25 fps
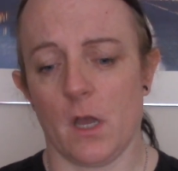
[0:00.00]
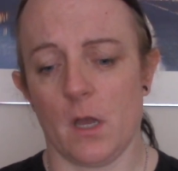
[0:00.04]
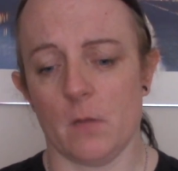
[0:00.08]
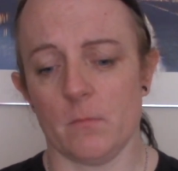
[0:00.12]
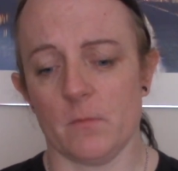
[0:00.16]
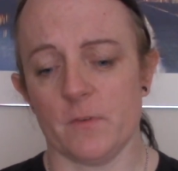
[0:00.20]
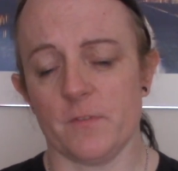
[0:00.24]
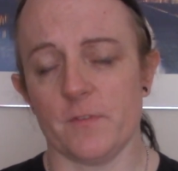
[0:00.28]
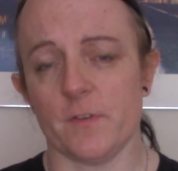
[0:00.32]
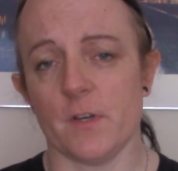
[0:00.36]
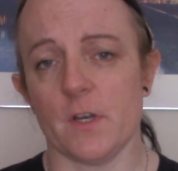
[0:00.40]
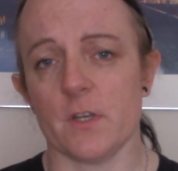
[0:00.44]

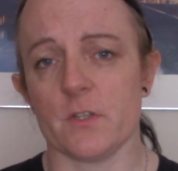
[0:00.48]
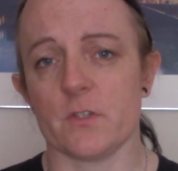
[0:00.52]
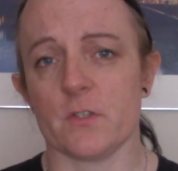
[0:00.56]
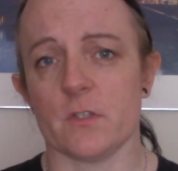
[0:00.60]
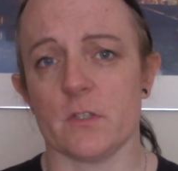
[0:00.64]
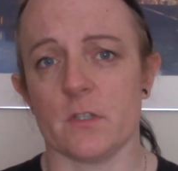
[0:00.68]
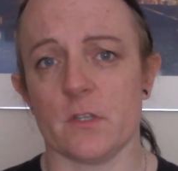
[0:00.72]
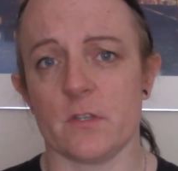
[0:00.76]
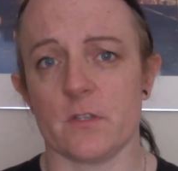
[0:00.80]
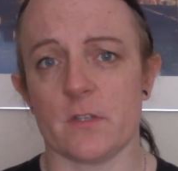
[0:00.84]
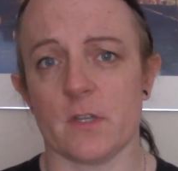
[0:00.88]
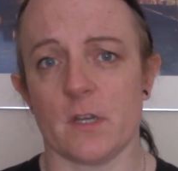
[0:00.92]
first
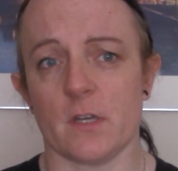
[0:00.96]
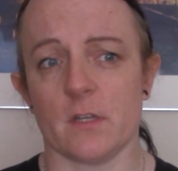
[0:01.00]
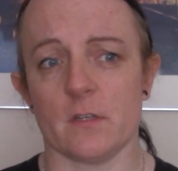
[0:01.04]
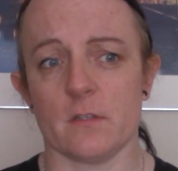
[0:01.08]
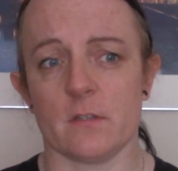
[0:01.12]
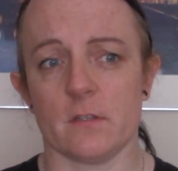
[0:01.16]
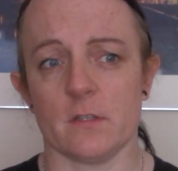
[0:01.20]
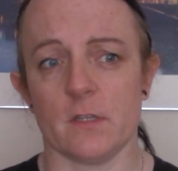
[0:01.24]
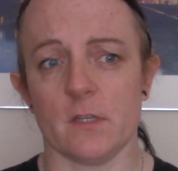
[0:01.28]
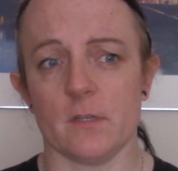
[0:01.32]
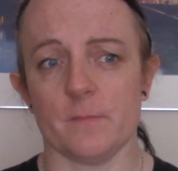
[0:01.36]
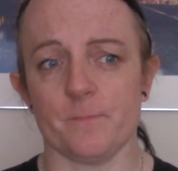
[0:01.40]
understand
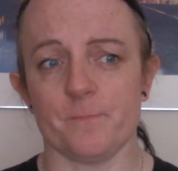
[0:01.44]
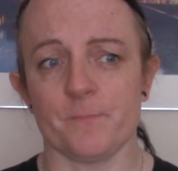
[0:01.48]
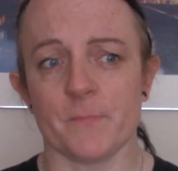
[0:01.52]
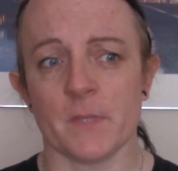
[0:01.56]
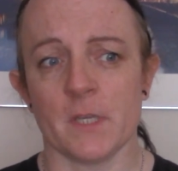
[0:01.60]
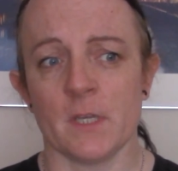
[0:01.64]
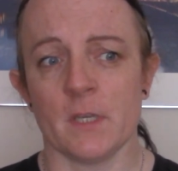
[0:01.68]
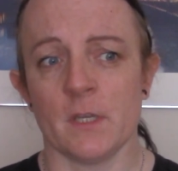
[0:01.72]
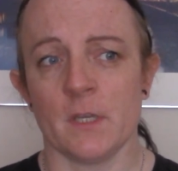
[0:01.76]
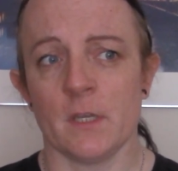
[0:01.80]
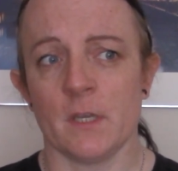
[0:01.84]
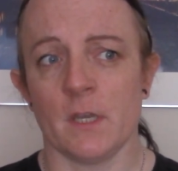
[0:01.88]
that
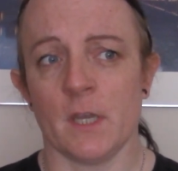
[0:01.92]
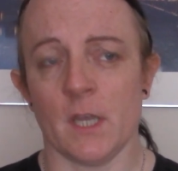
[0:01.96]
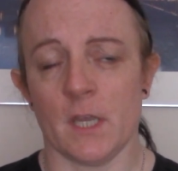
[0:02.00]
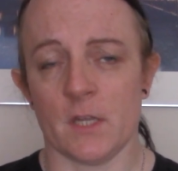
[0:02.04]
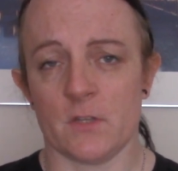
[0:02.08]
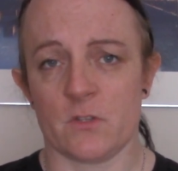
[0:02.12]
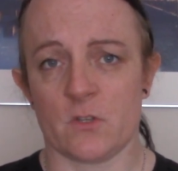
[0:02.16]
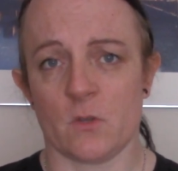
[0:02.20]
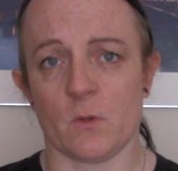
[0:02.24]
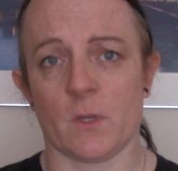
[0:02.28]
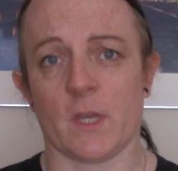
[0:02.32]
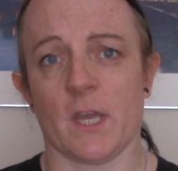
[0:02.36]

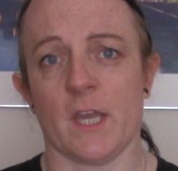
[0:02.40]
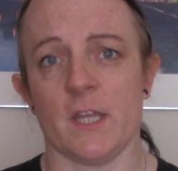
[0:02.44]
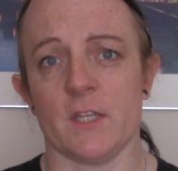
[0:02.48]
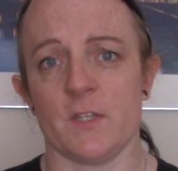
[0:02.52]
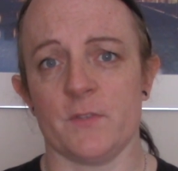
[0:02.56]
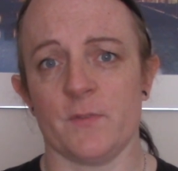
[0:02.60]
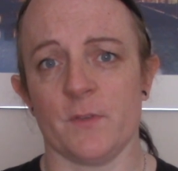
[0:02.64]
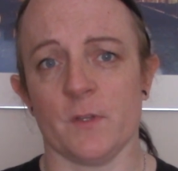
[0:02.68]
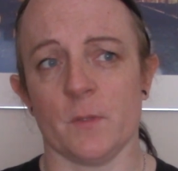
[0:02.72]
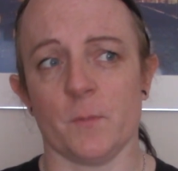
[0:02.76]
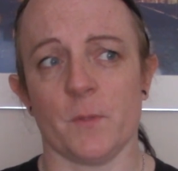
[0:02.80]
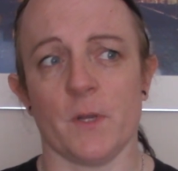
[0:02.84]
it's okay to
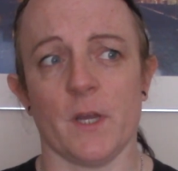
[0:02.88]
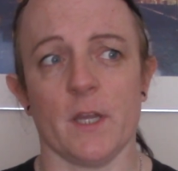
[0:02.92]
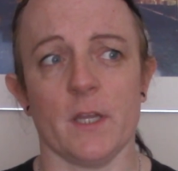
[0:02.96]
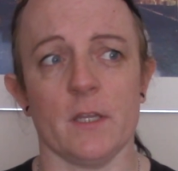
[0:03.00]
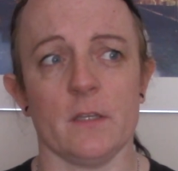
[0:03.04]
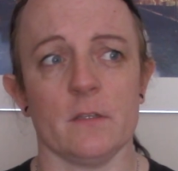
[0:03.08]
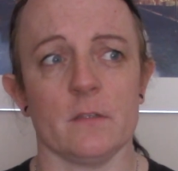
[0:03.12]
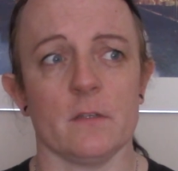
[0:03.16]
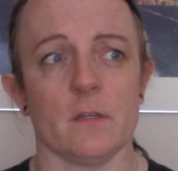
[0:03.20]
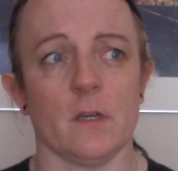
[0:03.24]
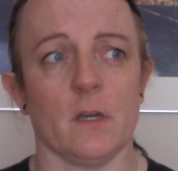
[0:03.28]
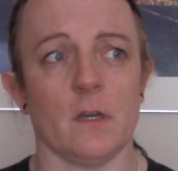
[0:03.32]
feel
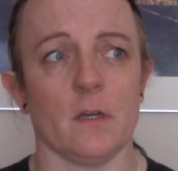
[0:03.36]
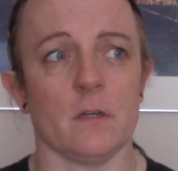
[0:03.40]
pain.